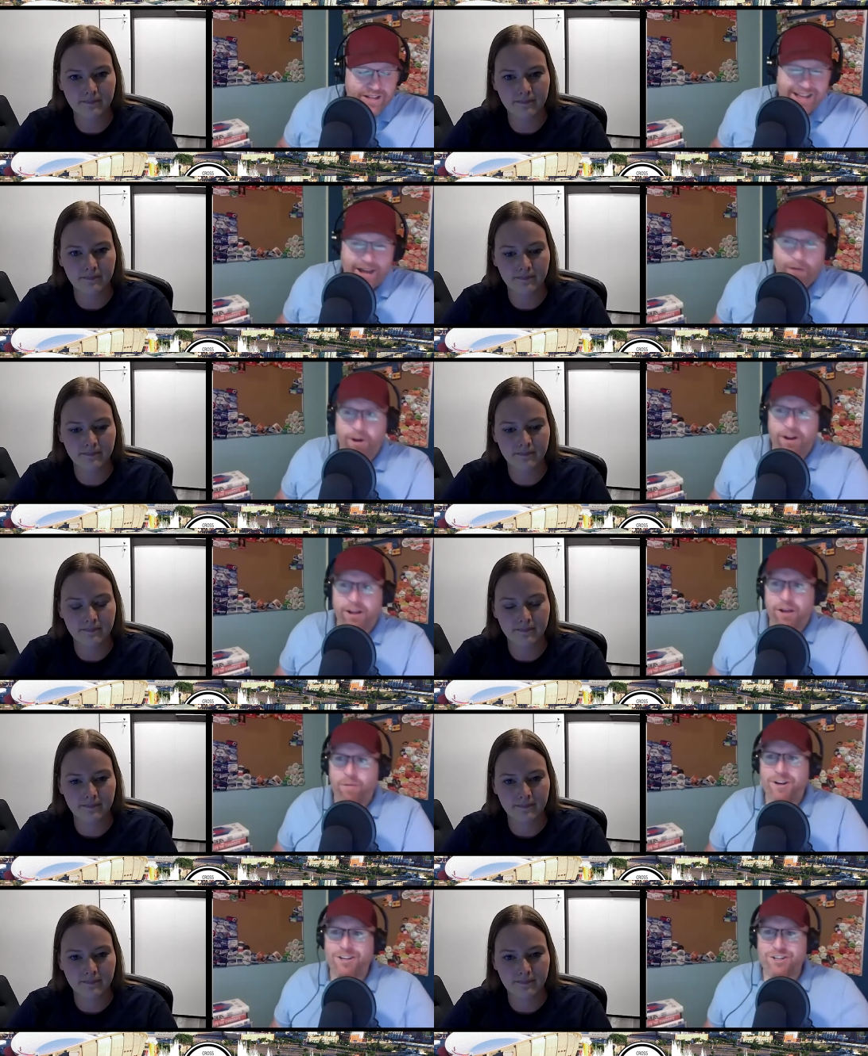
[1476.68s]
Speaker 1: I want to I
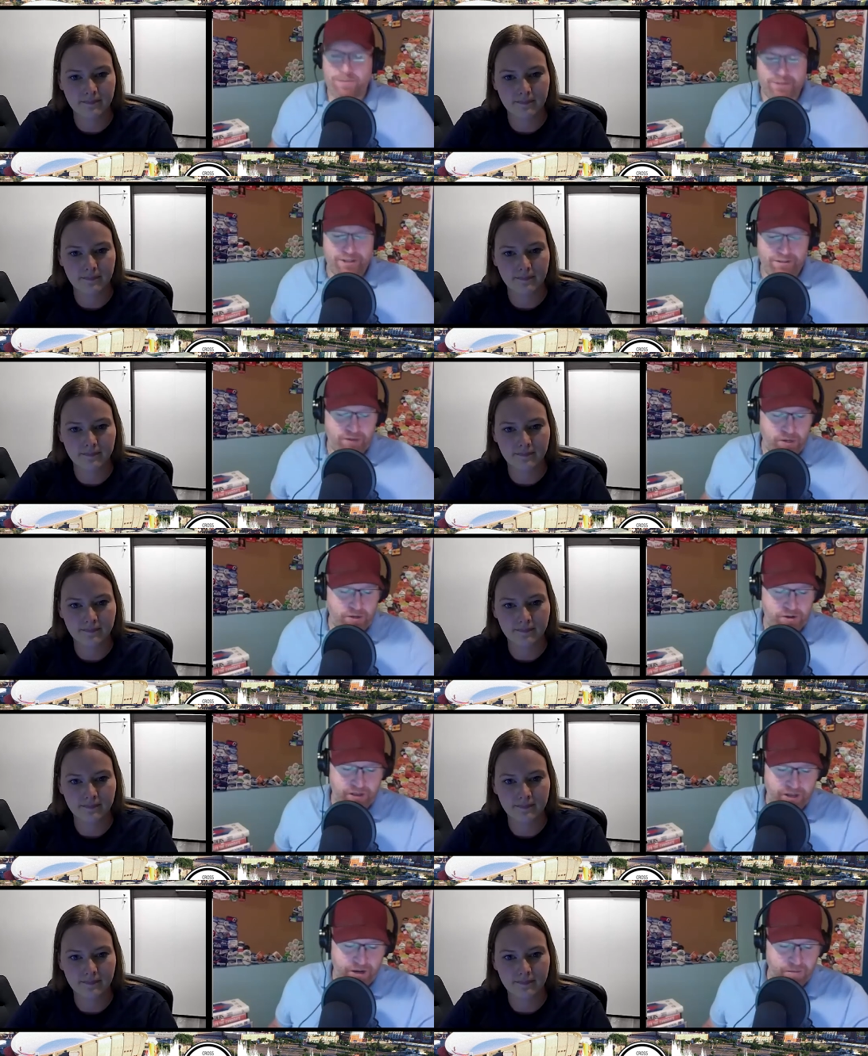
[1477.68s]
want to jump to the future
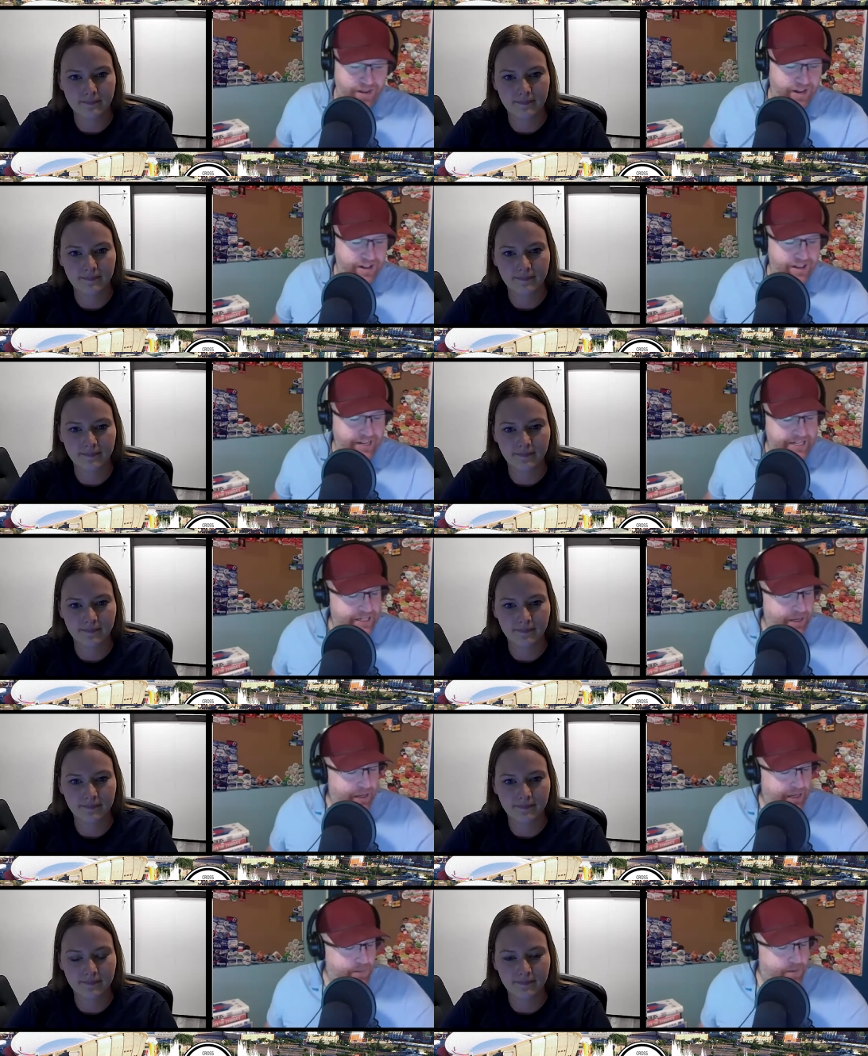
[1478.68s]
a little bit. Let's uh,
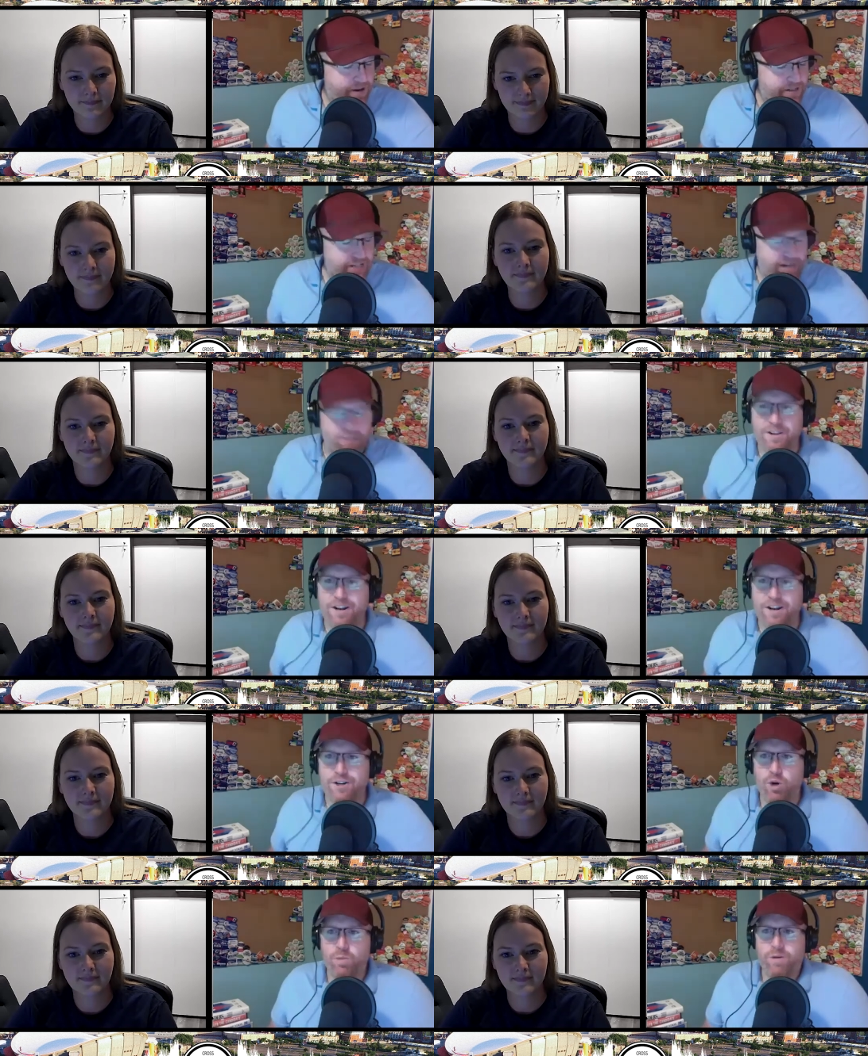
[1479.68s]
let's put ourselves on
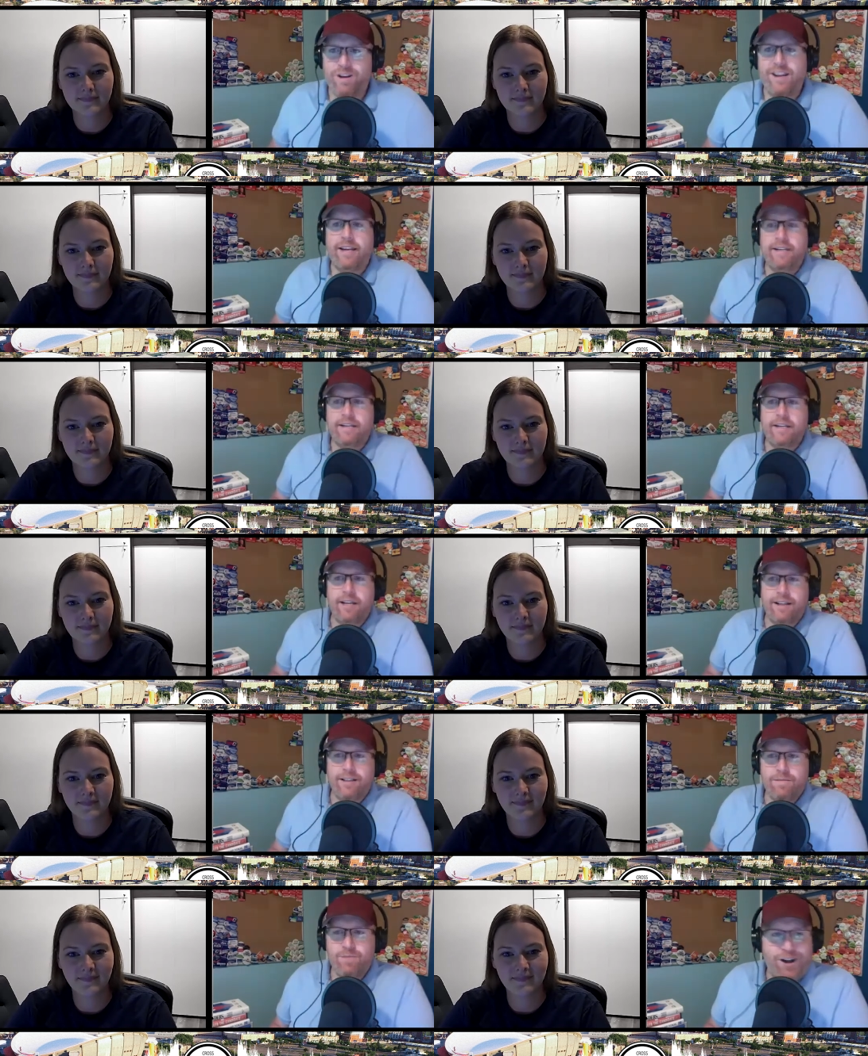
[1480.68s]
October nineteenth.
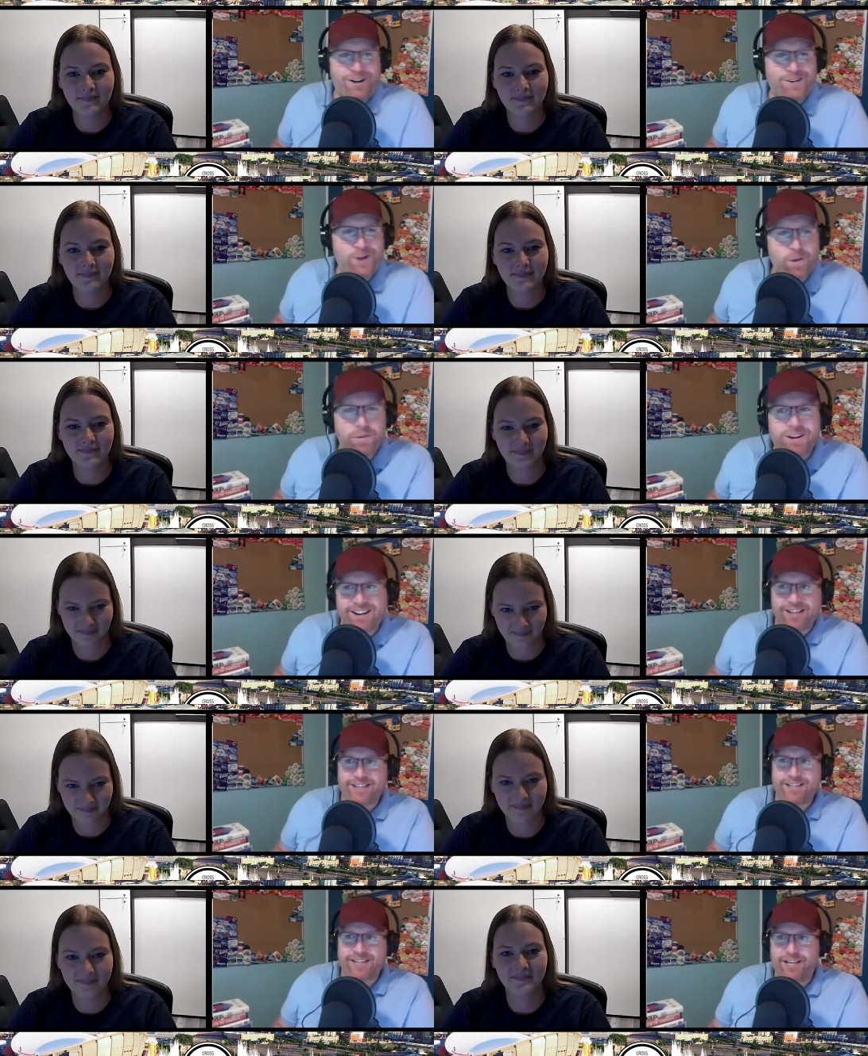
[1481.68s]
October
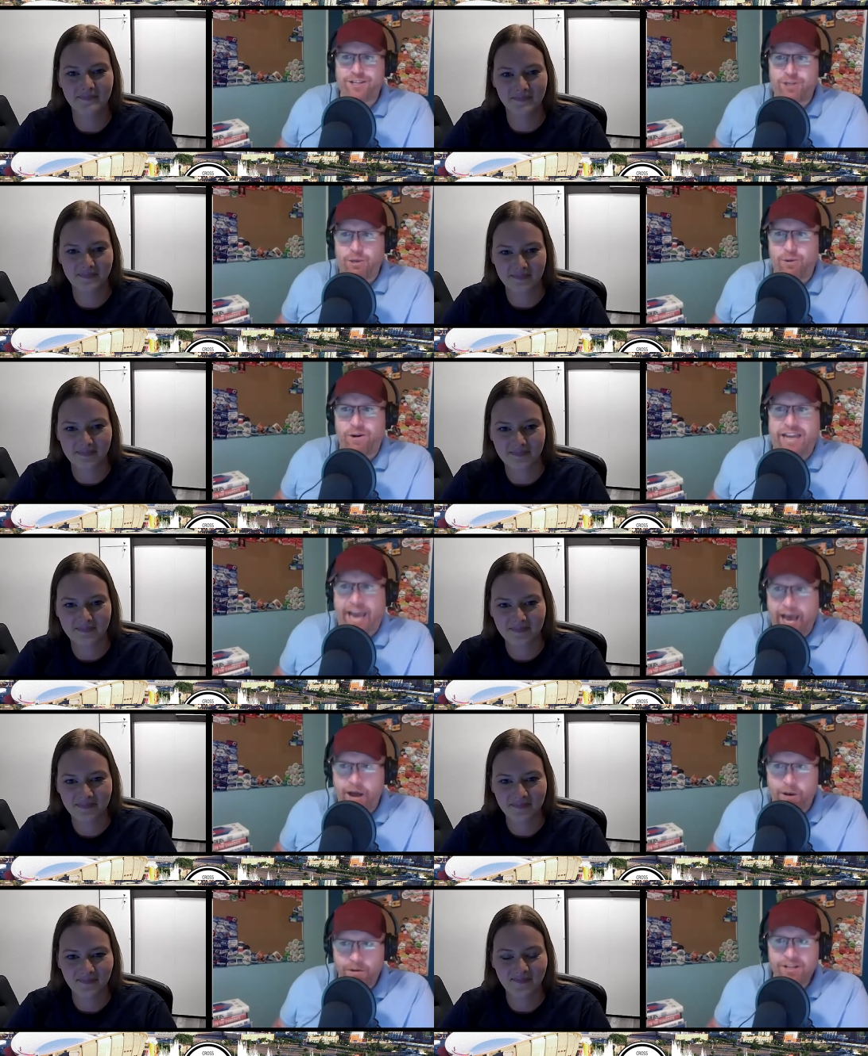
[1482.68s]
nineteenth, you are
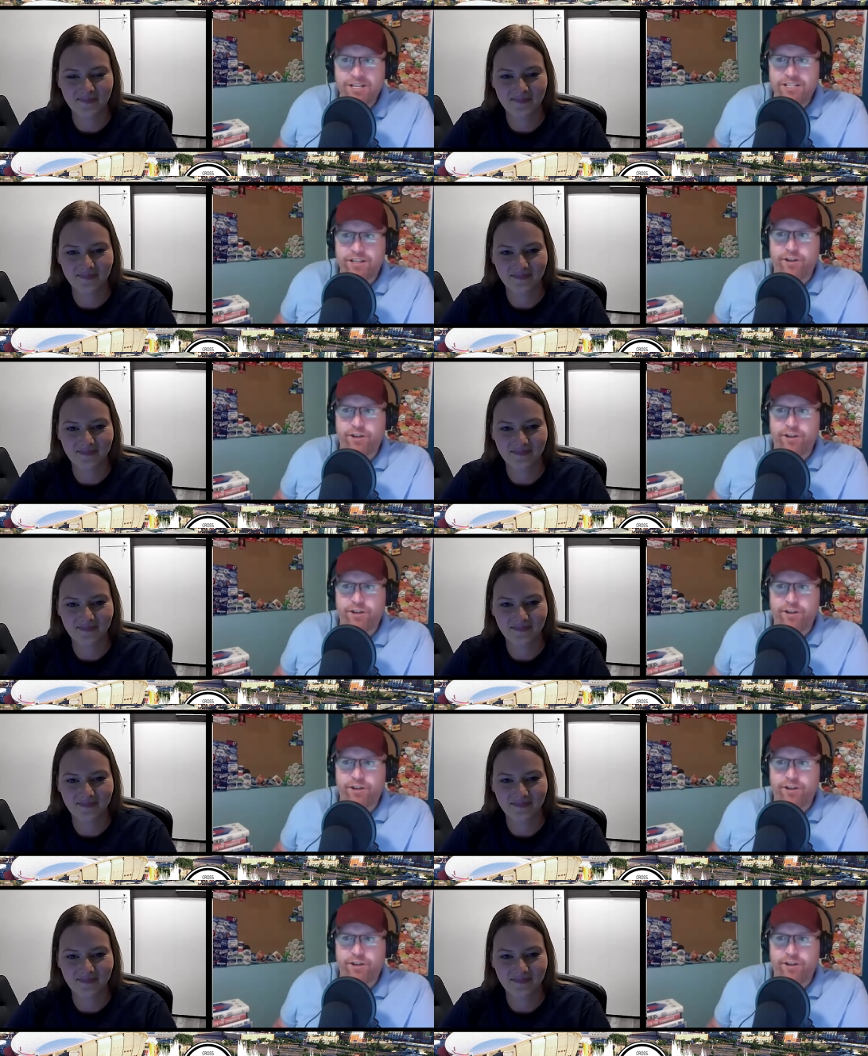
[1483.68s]
now the